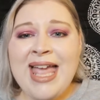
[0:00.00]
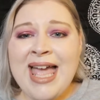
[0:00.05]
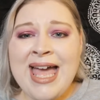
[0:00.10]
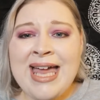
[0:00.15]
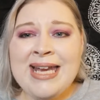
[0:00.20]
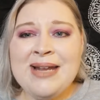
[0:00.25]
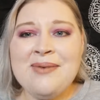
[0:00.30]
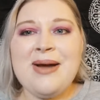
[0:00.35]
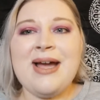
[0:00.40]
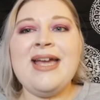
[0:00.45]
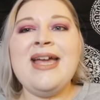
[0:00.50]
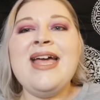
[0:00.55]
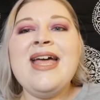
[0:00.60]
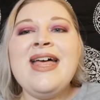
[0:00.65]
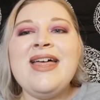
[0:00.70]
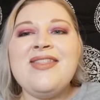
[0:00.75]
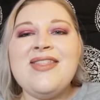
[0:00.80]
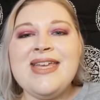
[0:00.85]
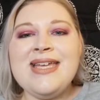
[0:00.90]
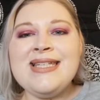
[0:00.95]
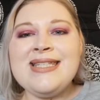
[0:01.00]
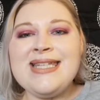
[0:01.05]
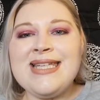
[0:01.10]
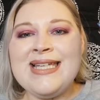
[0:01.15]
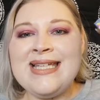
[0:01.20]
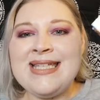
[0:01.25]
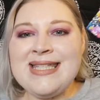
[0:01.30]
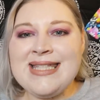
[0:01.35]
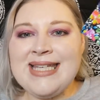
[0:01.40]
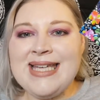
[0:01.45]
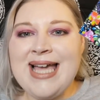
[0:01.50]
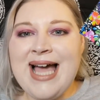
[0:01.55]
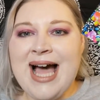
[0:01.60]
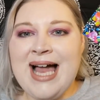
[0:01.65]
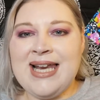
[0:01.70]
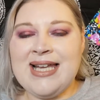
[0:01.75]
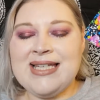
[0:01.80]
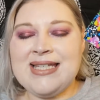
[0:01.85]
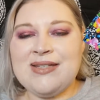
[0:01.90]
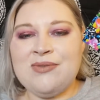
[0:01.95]
Anyway, this is the
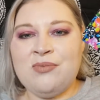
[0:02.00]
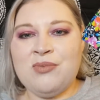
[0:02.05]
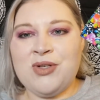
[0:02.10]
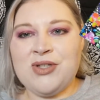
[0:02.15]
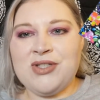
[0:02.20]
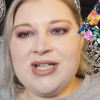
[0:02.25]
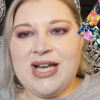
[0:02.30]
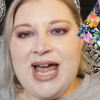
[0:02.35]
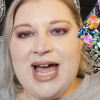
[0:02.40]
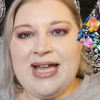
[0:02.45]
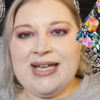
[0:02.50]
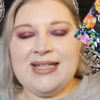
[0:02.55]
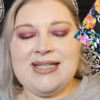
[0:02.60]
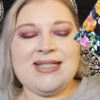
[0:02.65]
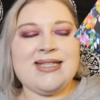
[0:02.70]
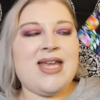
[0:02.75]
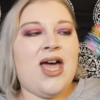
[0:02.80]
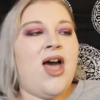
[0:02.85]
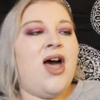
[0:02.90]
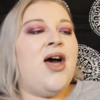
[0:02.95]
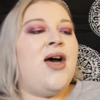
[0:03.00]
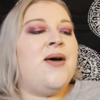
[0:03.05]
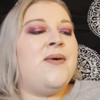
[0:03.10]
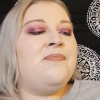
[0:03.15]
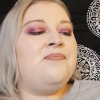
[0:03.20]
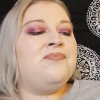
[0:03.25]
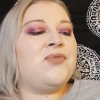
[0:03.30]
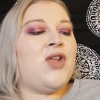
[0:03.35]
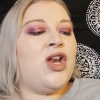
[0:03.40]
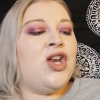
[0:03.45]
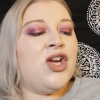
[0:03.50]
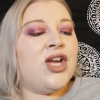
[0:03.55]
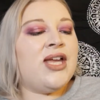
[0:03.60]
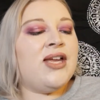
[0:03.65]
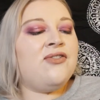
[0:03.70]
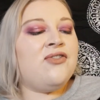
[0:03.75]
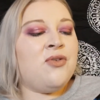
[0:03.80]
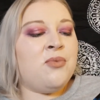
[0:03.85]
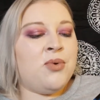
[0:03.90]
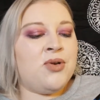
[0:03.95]
Alice in Wonderland
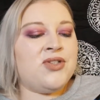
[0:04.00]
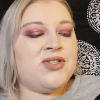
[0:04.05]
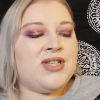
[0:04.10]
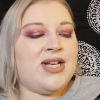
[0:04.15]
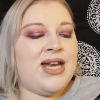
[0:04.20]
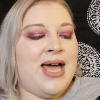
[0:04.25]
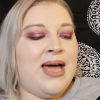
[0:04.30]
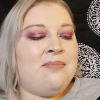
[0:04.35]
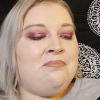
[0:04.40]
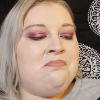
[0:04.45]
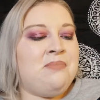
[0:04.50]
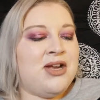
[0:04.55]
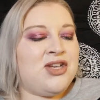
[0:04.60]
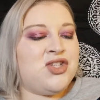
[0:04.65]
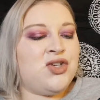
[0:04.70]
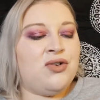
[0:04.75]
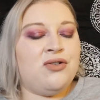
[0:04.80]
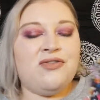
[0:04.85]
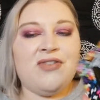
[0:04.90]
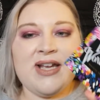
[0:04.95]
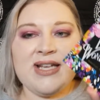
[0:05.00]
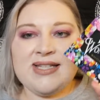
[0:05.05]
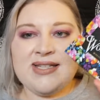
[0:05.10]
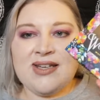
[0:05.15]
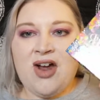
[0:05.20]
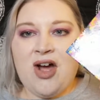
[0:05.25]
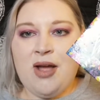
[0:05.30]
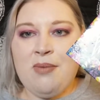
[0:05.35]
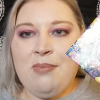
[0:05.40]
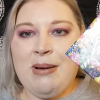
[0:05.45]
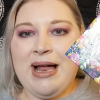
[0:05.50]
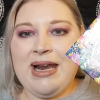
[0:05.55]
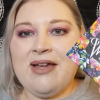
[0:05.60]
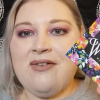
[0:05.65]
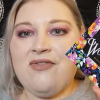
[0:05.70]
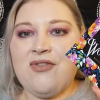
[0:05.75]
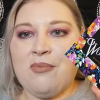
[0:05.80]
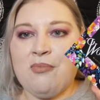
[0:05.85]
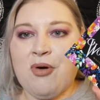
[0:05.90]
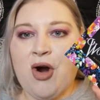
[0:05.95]
Looking for Wonderland Magical Face and Eye Palette
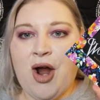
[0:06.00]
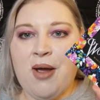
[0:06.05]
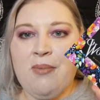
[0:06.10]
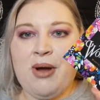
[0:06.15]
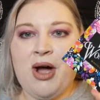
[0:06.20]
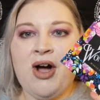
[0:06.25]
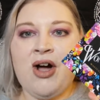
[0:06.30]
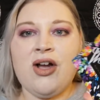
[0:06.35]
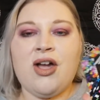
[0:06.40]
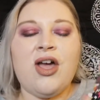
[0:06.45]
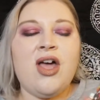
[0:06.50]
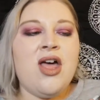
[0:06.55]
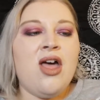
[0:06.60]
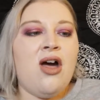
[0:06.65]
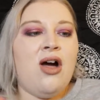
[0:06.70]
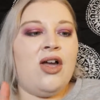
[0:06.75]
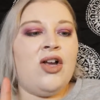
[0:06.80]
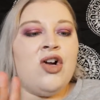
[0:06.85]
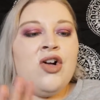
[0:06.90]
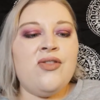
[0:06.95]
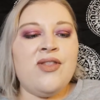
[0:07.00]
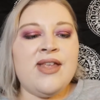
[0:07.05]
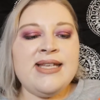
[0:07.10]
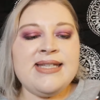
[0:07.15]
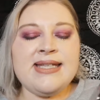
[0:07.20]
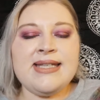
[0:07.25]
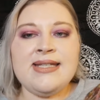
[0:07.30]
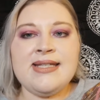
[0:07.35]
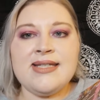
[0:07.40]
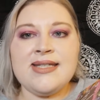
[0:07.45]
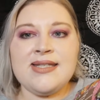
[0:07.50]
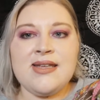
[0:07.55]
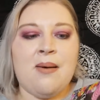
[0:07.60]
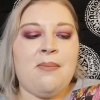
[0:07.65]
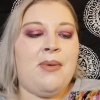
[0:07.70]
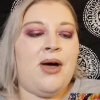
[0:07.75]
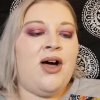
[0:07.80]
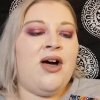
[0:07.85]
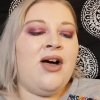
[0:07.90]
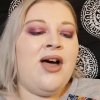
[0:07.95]
from Primark. I got this in the
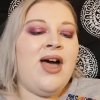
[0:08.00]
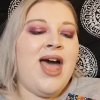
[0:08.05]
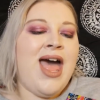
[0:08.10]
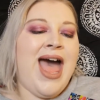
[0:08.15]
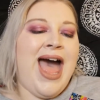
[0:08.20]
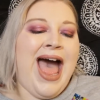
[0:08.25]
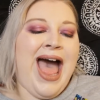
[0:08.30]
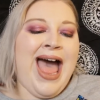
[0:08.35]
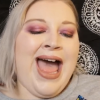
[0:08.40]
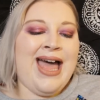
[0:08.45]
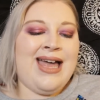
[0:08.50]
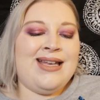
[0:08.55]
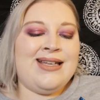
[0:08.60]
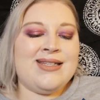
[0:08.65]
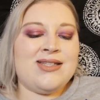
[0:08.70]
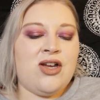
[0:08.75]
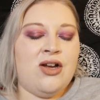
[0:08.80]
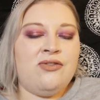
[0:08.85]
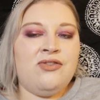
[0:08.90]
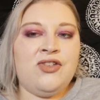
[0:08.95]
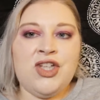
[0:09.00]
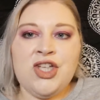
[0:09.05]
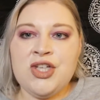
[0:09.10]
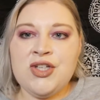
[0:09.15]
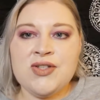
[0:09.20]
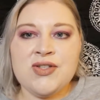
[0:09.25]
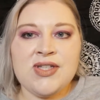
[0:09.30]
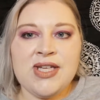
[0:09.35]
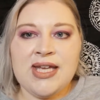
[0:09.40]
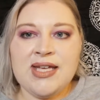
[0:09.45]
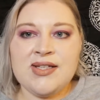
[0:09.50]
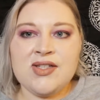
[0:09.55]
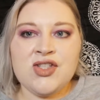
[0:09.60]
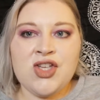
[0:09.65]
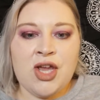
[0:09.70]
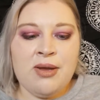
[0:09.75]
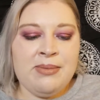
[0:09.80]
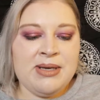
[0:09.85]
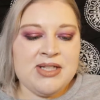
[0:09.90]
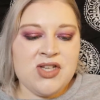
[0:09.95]
summer and I've used it
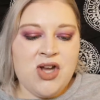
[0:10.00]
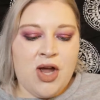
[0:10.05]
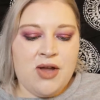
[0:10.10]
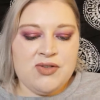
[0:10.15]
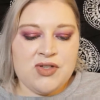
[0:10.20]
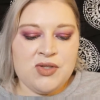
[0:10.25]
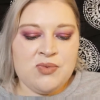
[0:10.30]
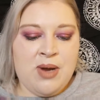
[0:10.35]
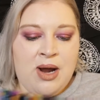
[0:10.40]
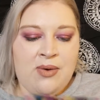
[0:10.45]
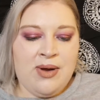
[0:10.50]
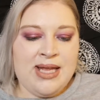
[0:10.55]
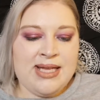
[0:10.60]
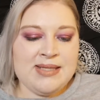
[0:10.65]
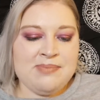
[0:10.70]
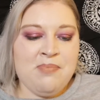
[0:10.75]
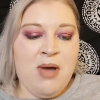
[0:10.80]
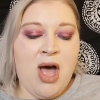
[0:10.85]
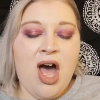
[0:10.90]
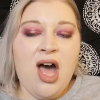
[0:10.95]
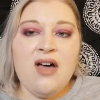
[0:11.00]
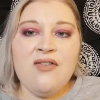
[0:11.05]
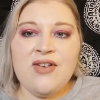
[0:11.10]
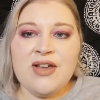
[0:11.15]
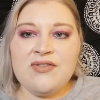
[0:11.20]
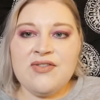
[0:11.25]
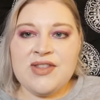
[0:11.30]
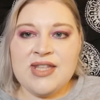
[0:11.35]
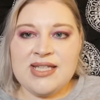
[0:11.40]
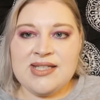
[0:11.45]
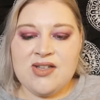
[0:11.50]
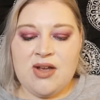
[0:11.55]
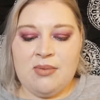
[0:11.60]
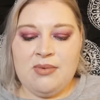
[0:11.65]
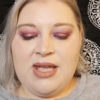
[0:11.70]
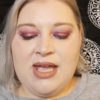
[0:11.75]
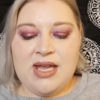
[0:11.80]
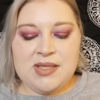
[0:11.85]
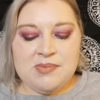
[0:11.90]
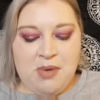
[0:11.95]
so many times as well. It's perfect for this time of
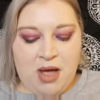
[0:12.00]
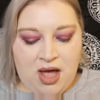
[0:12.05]
year.